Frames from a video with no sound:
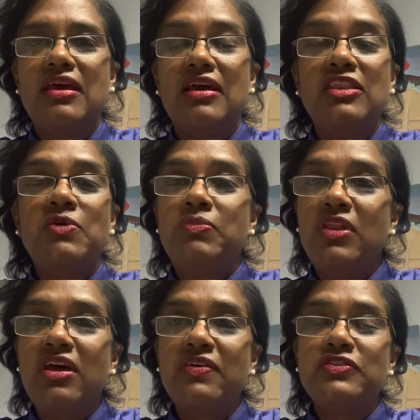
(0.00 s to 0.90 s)
the
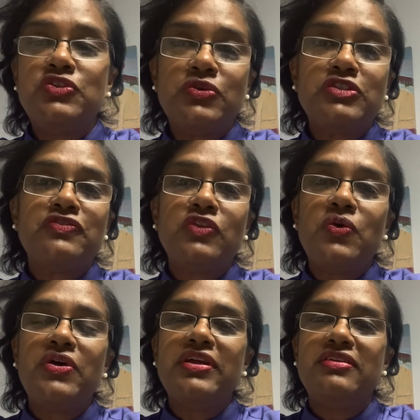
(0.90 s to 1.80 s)
blood of George
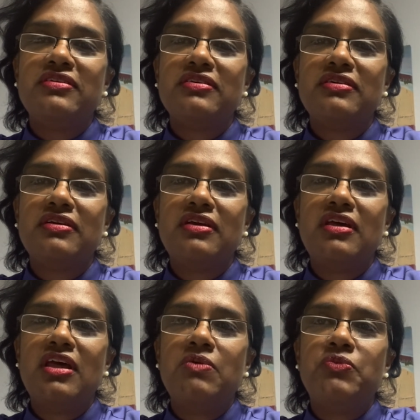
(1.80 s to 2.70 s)
Floyd,
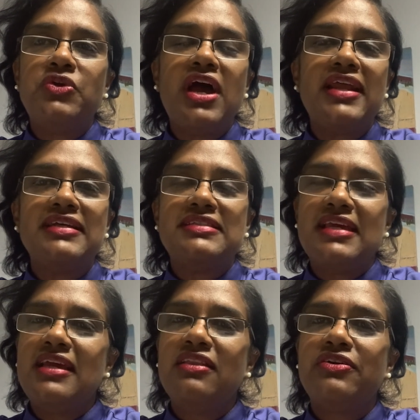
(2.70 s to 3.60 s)
Breonna
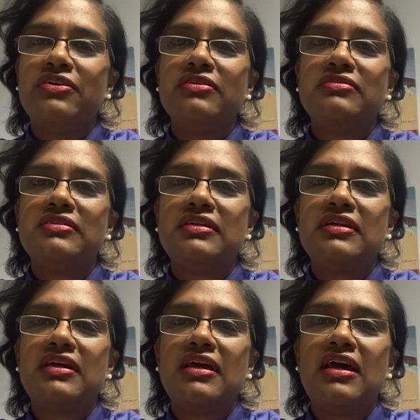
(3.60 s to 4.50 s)
Taylor,
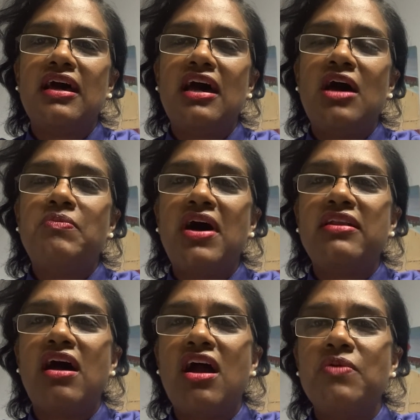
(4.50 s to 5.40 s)
Ahmaud
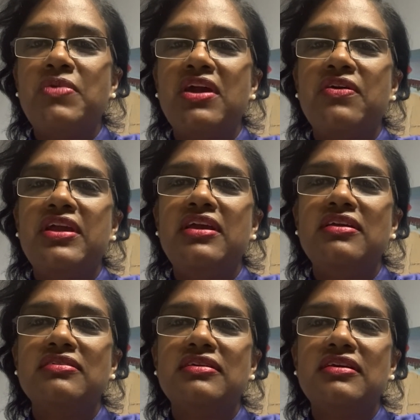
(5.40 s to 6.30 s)
Arbery,
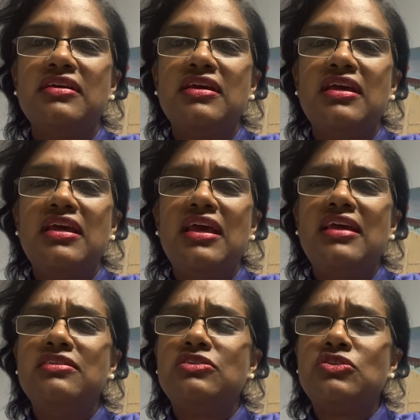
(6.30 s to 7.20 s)

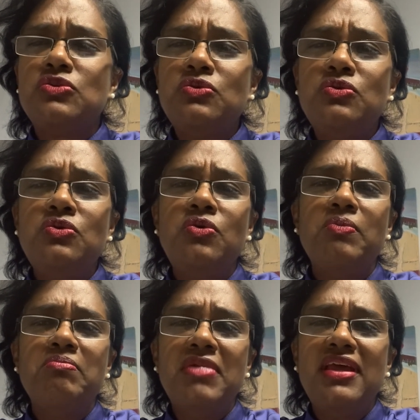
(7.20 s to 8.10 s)
and too
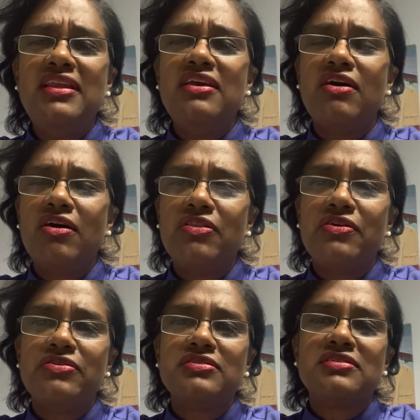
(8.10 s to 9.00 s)
many
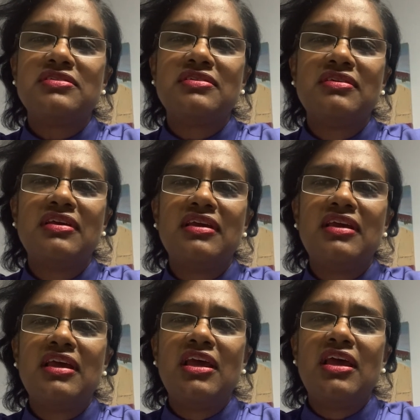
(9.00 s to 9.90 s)
others.
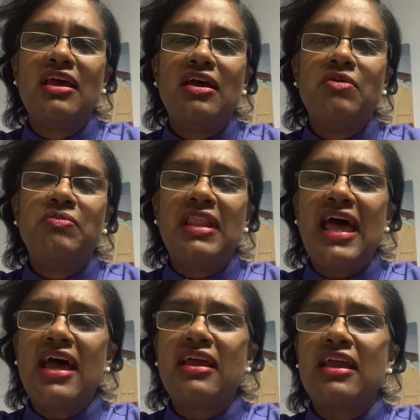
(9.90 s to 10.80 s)

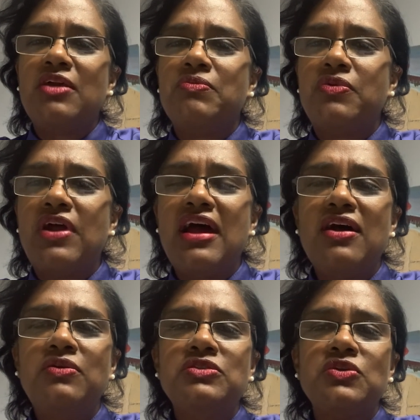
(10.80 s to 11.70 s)
Black and
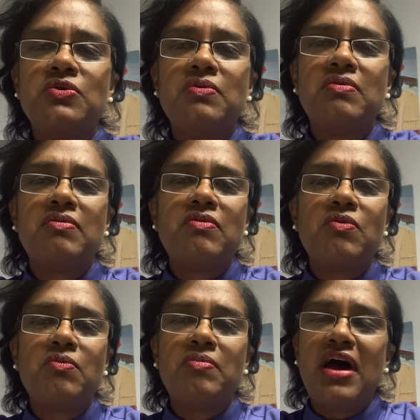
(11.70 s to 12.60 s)
brown
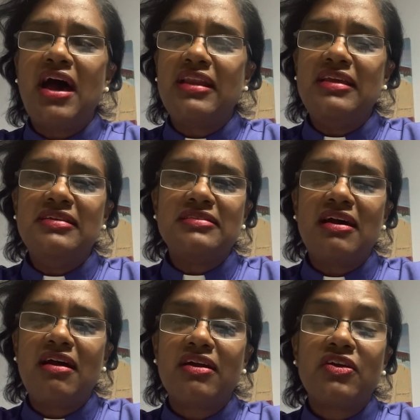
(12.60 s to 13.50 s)
bodies
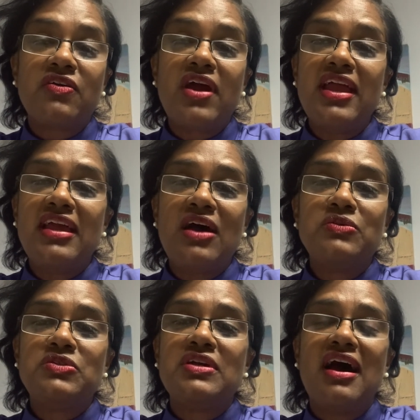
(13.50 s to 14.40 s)
are crying out
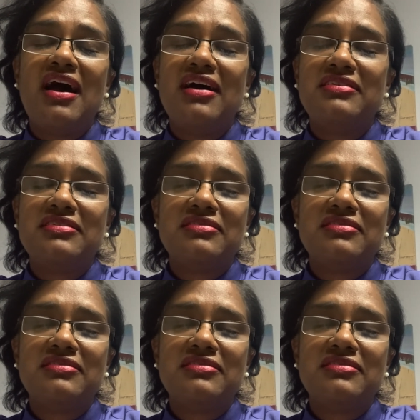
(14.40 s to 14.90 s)
to God